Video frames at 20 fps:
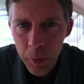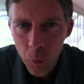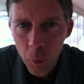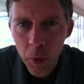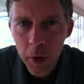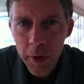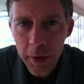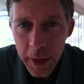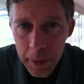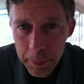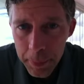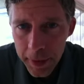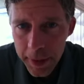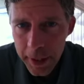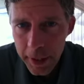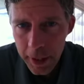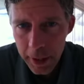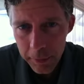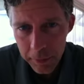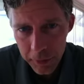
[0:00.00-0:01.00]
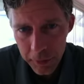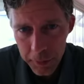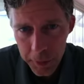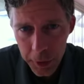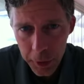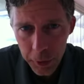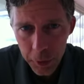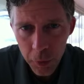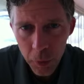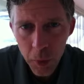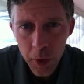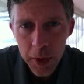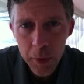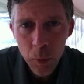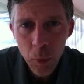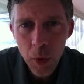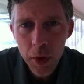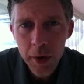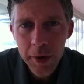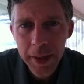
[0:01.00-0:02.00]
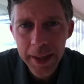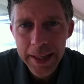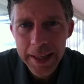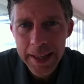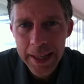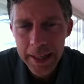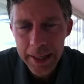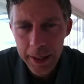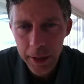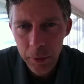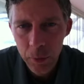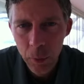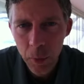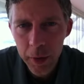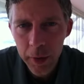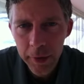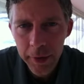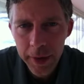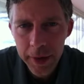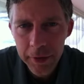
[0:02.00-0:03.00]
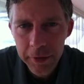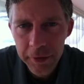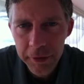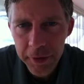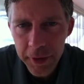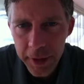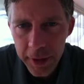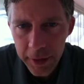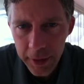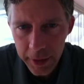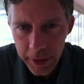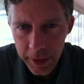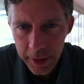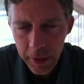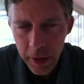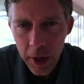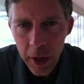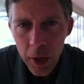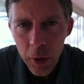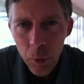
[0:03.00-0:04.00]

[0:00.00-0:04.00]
What are they picking up from you? What are they getting? What are they feeling?